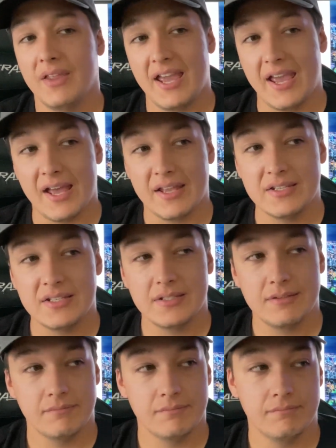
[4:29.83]

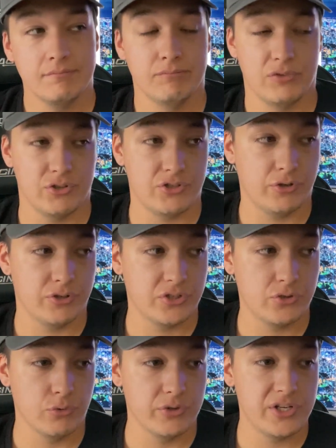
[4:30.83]
and there's a good
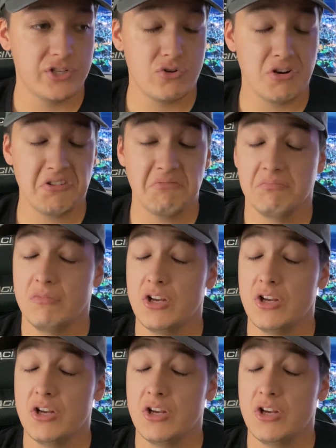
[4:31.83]
school district,